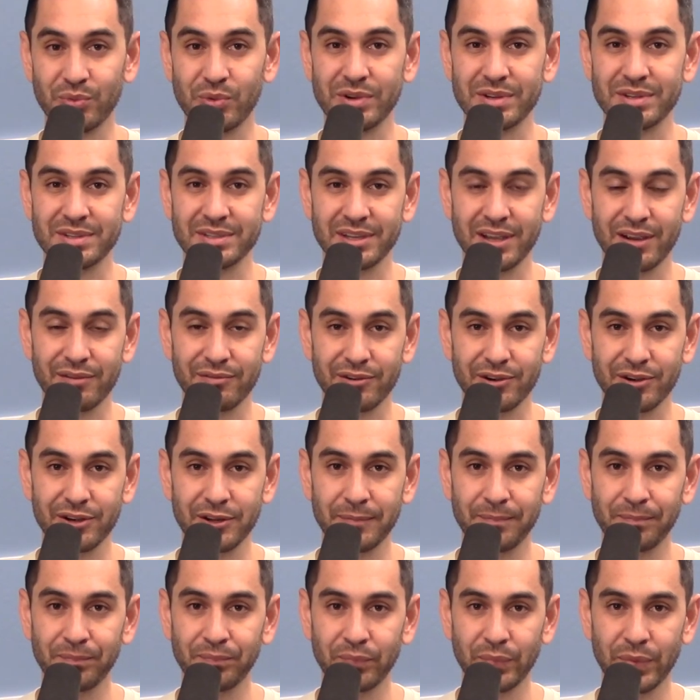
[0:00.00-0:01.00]
were discovered.
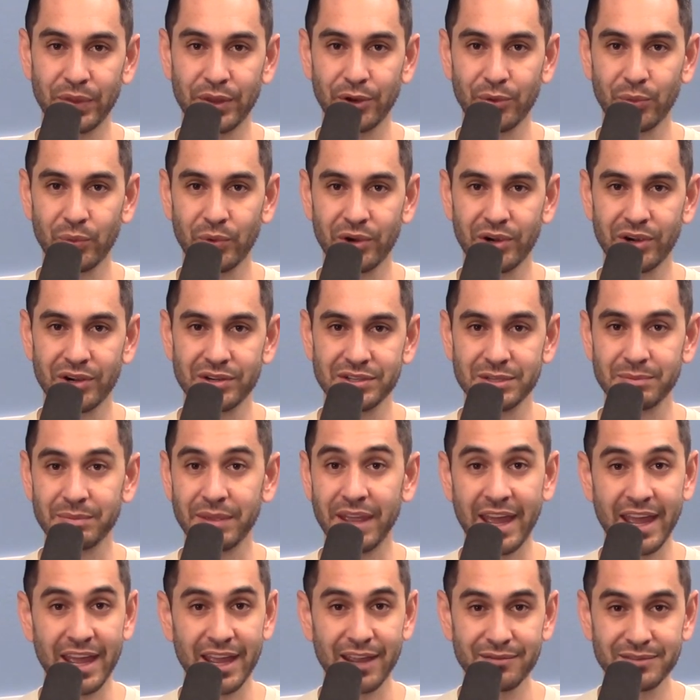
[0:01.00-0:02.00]
There were some
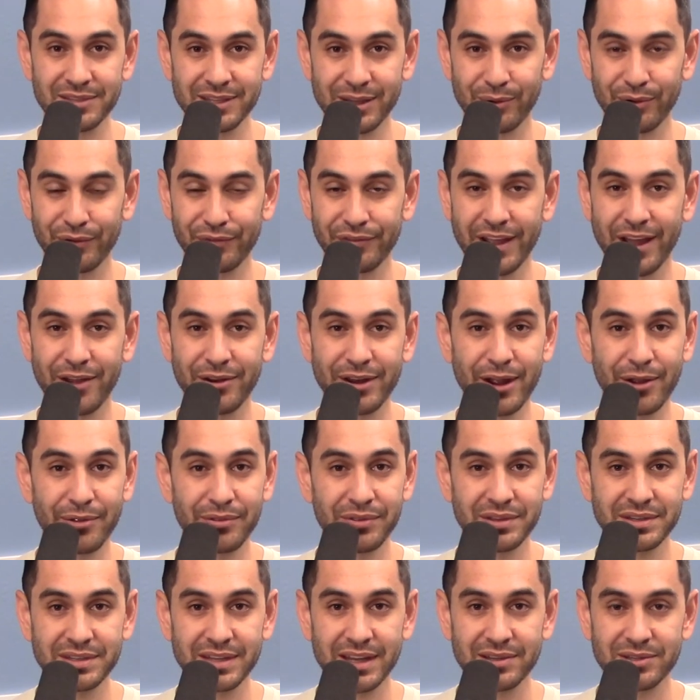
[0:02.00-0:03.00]
caves that were found out in
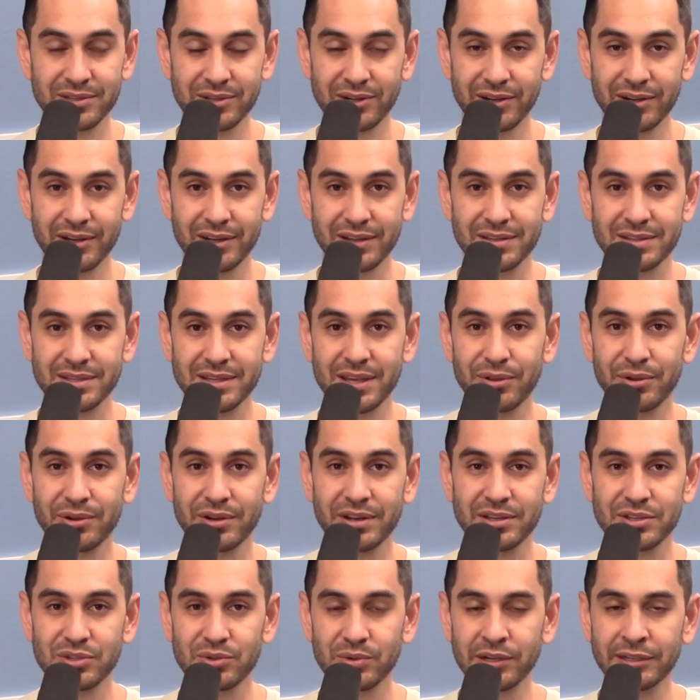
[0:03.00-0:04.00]
the desert in southern
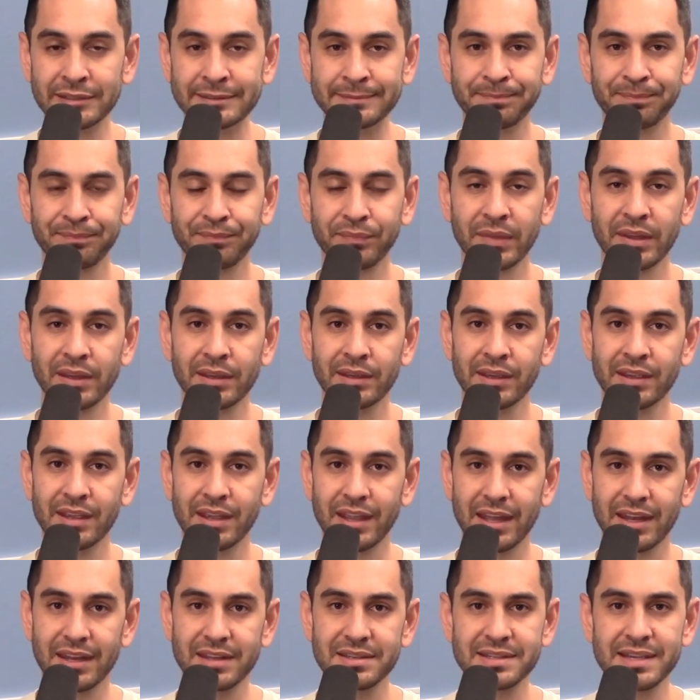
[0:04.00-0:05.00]
Israel.
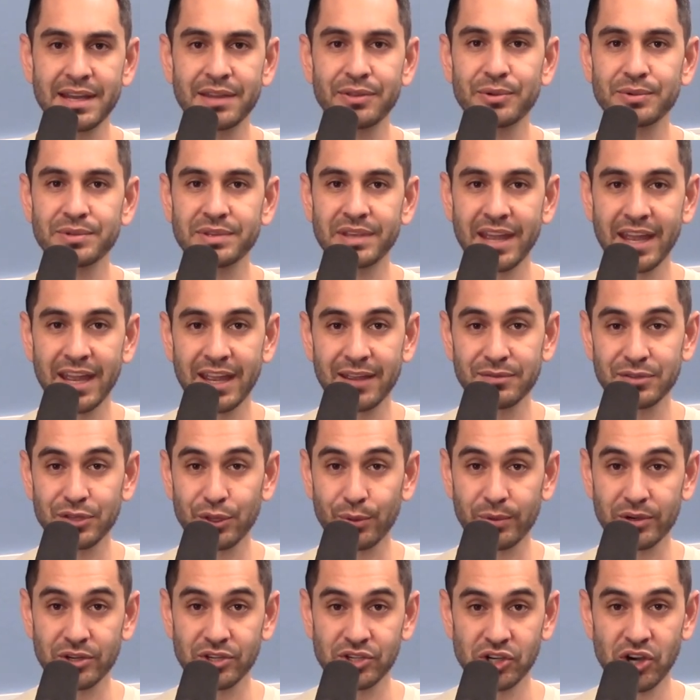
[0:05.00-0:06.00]
And inside those caves,
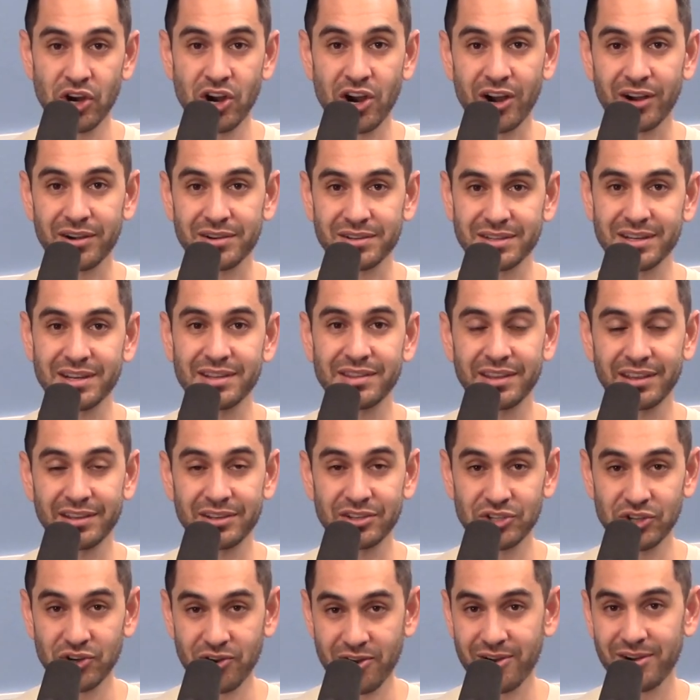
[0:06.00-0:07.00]
there were jars, and in the
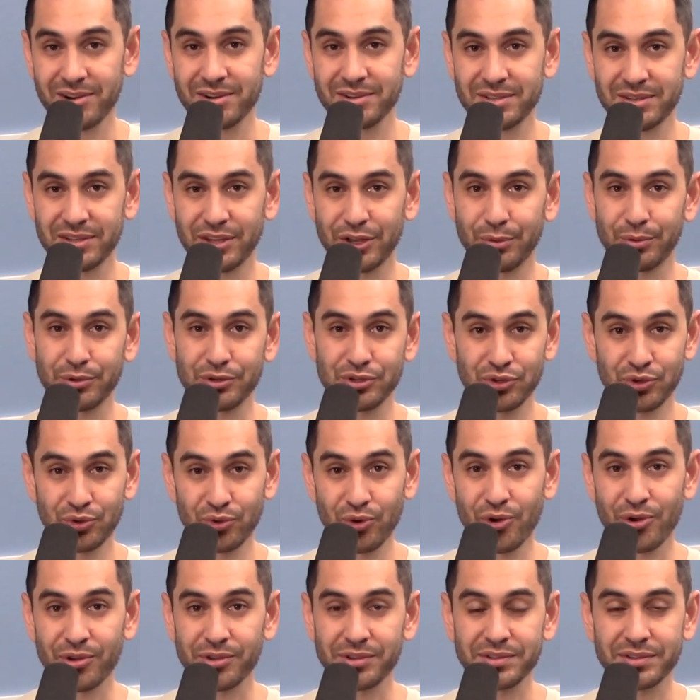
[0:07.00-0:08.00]
jars, there were
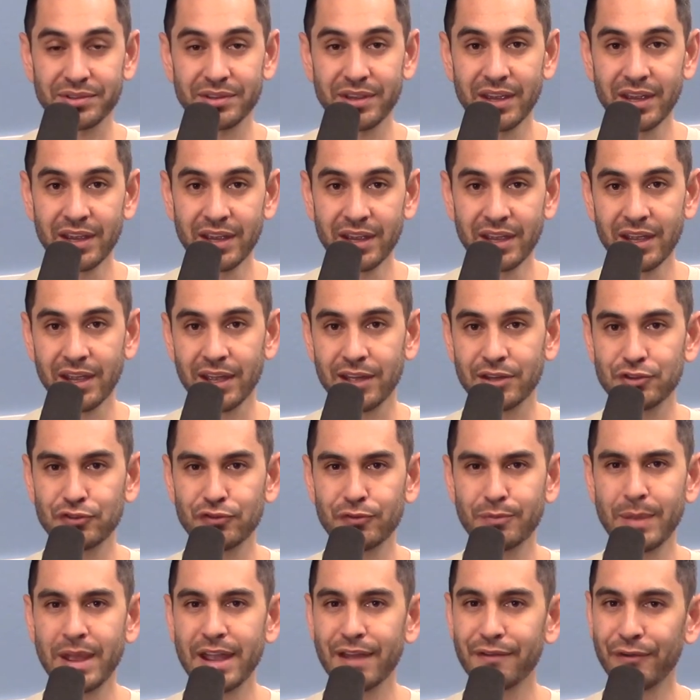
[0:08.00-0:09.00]
scrolls. And
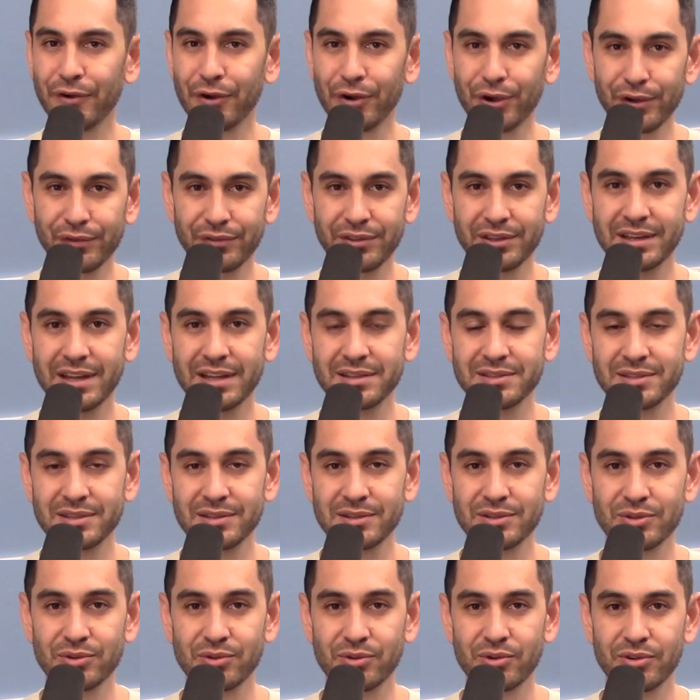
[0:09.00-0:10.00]
you may have heard of the Dead Sea
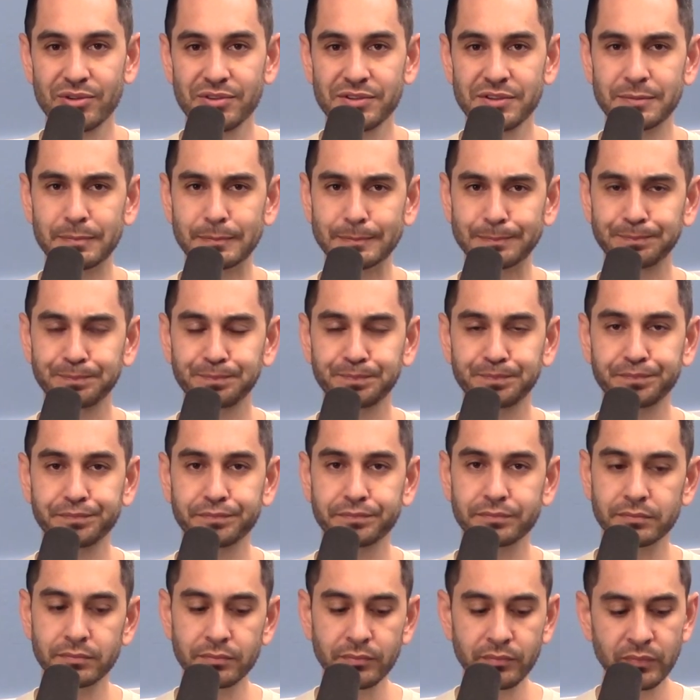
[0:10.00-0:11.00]
Scrolls.
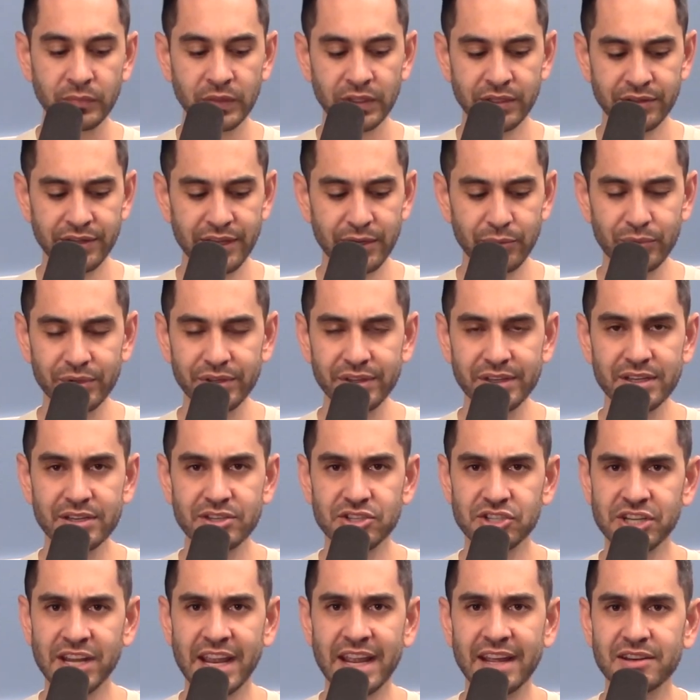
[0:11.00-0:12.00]
They really
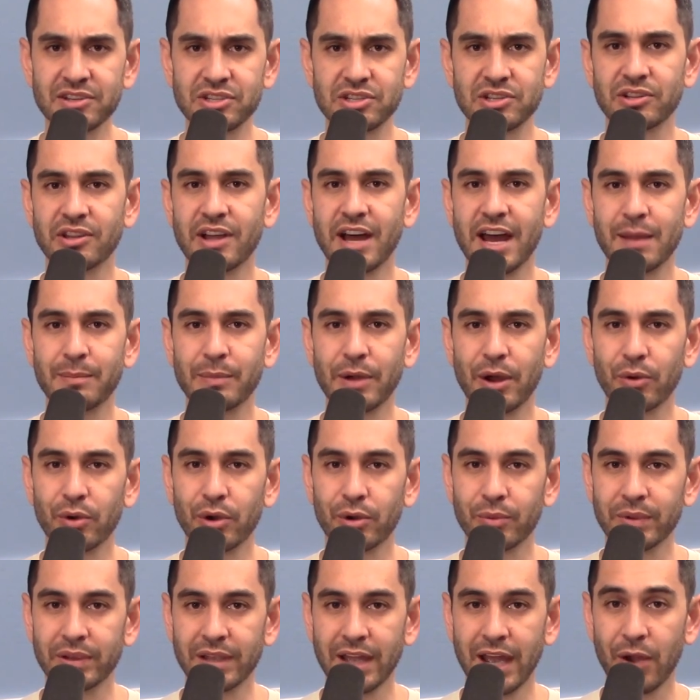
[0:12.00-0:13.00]
changed a lot
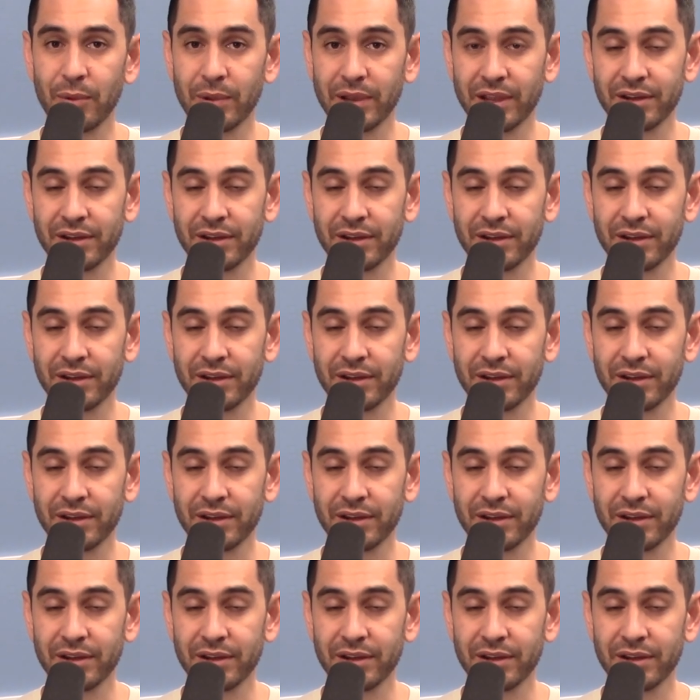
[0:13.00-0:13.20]
about how we